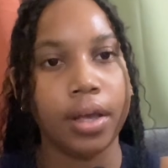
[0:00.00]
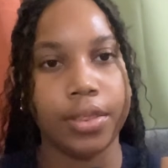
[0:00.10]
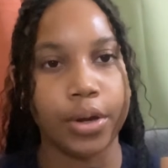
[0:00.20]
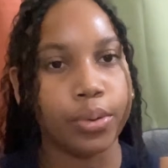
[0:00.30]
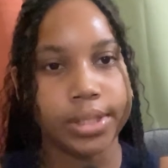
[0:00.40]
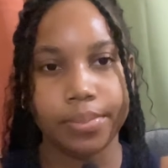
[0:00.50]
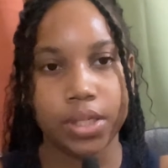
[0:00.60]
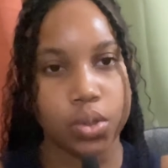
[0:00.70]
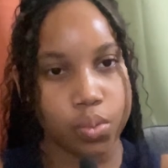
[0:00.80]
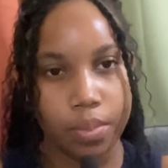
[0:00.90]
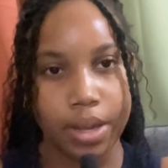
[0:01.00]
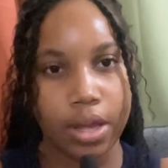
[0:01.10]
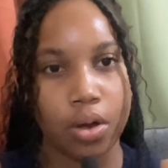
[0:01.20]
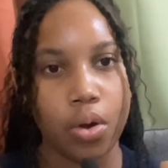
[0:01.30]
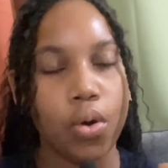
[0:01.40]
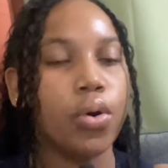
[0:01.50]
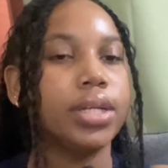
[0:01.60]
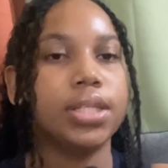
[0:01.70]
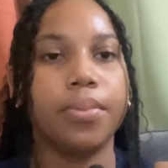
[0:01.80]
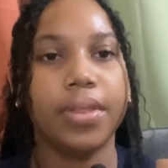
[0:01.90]
they're going to be swimming or
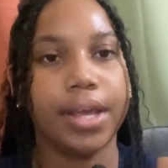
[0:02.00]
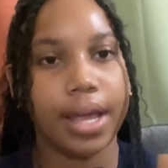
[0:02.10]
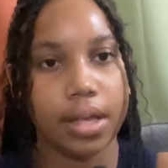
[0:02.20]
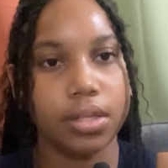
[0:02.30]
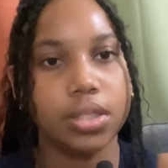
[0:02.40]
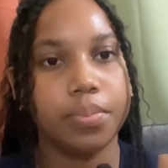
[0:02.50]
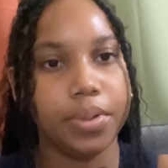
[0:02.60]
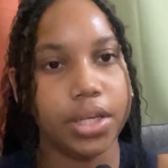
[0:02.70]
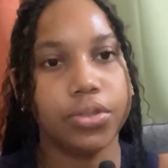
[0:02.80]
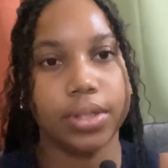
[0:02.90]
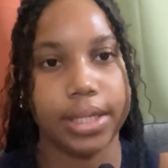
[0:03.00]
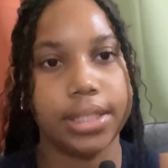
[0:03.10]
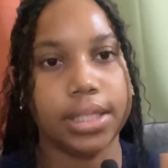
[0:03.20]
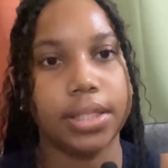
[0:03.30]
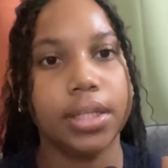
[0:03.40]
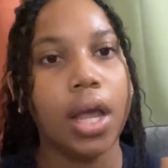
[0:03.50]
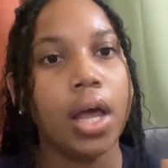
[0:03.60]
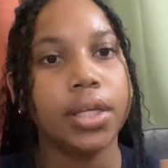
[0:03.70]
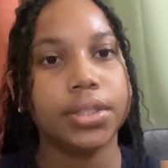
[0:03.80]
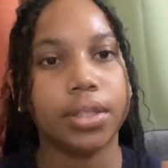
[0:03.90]
something else beach related.
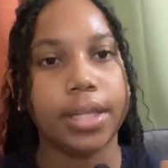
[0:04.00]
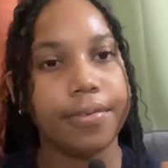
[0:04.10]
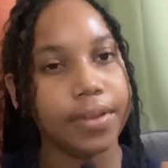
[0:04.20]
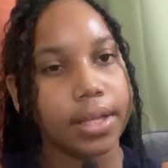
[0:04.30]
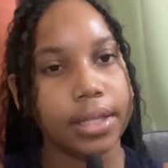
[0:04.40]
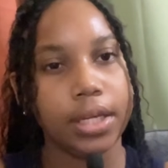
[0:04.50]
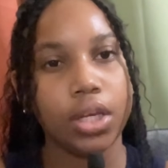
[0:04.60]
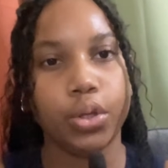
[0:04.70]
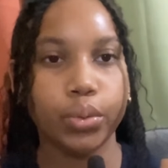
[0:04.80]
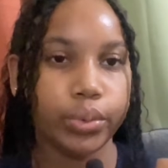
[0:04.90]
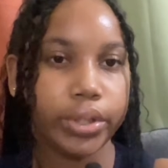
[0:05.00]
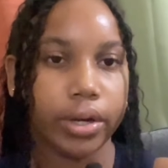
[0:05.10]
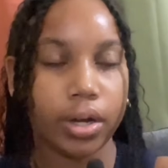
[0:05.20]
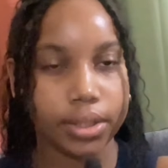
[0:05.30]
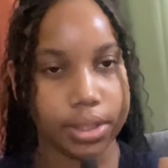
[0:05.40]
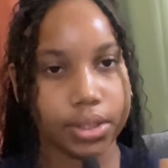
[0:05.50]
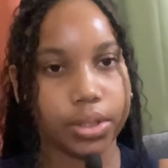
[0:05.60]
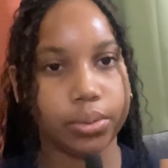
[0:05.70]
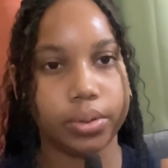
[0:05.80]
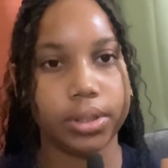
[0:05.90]
So definitely use your context
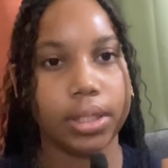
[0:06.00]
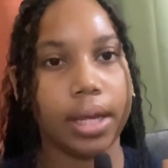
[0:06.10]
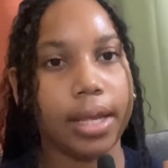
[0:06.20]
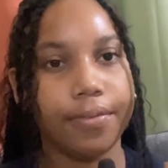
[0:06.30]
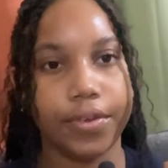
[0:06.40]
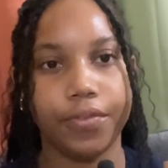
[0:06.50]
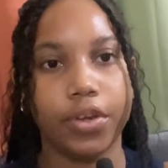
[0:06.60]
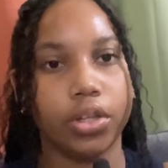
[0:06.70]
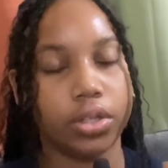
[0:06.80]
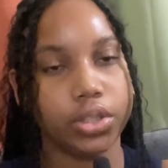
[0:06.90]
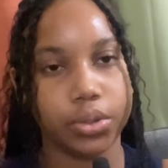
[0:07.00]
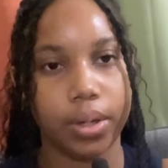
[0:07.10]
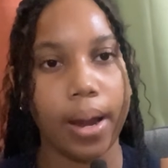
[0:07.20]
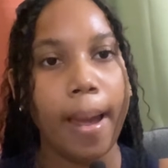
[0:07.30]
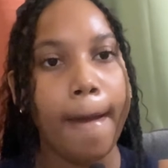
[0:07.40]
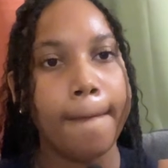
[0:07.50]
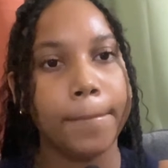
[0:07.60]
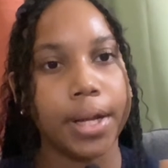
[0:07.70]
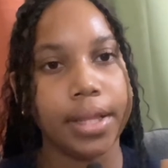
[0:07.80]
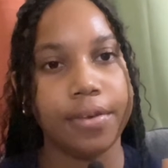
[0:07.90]
clues even if you're not sure.
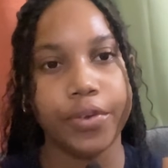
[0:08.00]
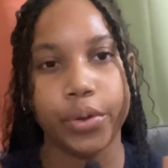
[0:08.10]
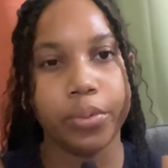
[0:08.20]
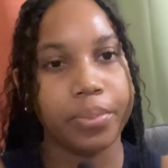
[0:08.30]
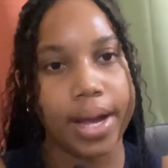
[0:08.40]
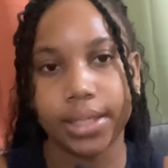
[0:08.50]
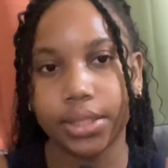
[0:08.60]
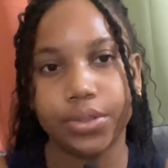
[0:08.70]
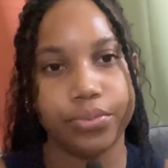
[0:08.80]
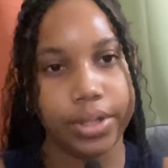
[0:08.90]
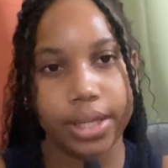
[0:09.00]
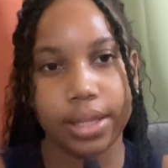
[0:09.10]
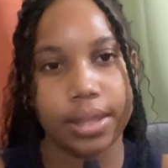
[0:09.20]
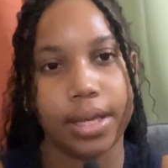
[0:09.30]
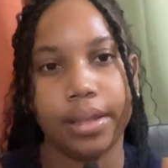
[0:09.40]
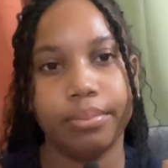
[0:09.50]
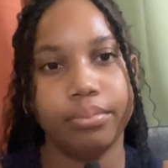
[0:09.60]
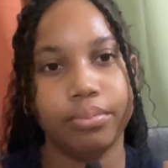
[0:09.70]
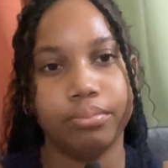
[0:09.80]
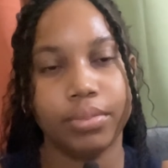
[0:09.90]
But if you don't practice reading, then
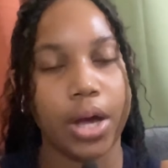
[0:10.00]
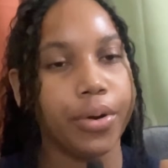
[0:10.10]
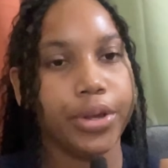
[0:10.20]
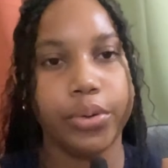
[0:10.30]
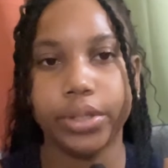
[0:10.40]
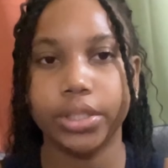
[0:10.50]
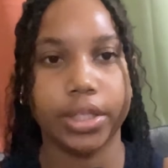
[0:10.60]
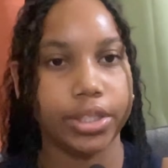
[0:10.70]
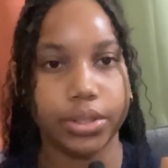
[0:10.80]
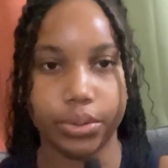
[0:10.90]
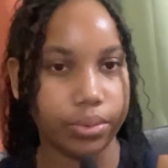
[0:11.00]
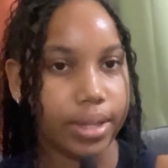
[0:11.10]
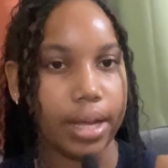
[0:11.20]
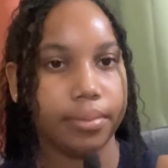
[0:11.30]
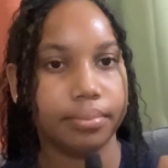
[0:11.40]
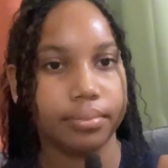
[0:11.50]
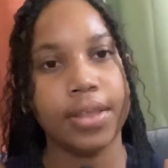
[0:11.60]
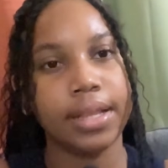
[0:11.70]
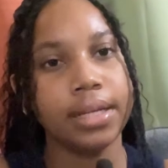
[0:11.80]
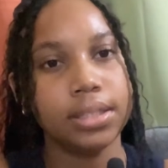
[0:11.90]
how are you going to learn to do that?
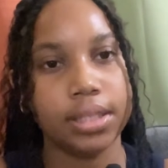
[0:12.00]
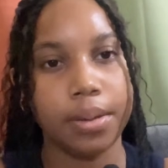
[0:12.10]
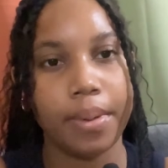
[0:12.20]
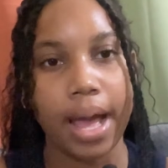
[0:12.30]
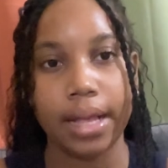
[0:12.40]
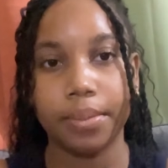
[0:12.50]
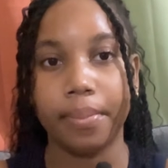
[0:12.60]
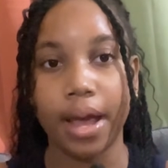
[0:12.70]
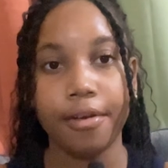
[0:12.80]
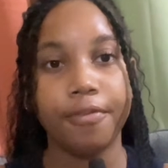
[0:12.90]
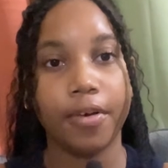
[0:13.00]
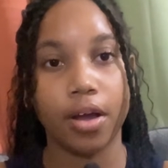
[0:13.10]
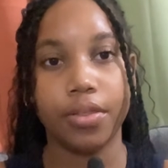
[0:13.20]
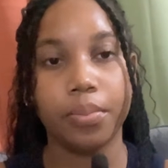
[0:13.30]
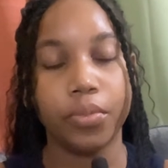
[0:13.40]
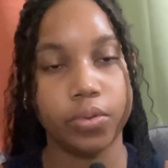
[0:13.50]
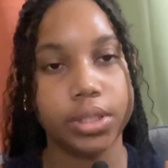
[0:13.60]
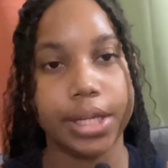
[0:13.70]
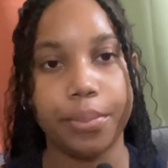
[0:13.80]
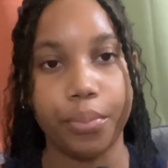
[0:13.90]
The next tip, and by far the
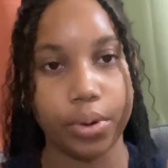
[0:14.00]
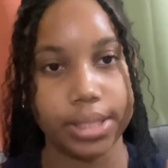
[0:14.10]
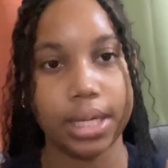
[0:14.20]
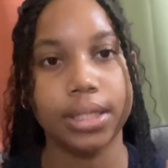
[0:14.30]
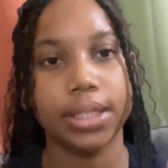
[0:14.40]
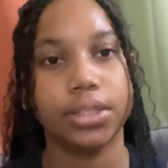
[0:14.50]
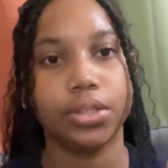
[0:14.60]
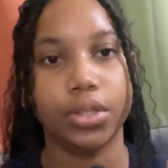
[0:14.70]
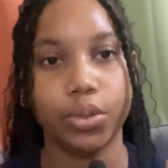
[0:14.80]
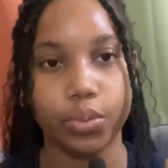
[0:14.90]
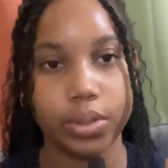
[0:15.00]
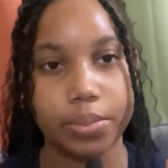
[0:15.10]
most important, is to use